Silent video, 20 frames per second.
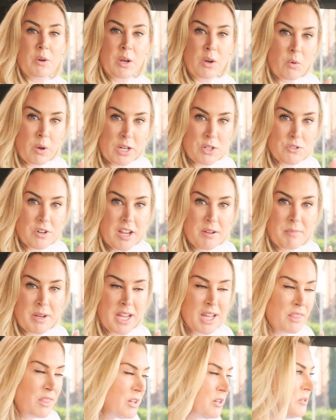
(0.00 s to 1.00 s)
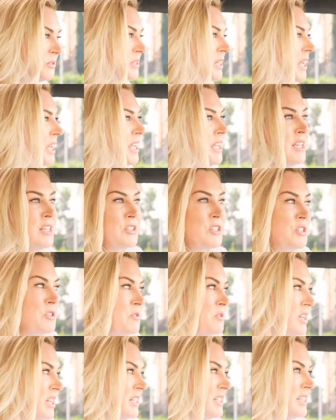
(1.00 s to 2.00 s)
a quick drive-by of those so
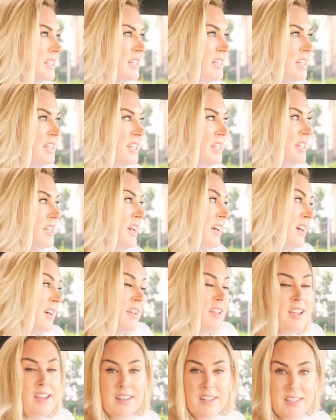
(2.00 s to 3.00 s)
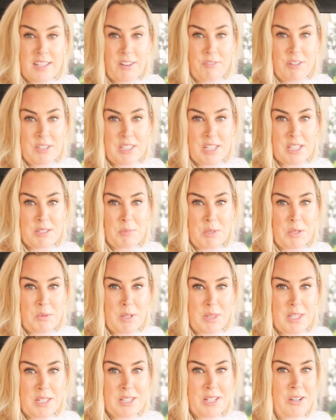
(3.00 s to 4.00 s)
you can see kind of the differences
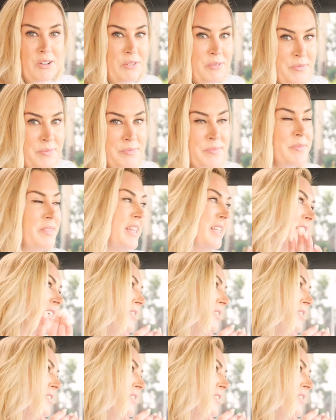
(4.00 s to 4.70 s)
between the 2. Let's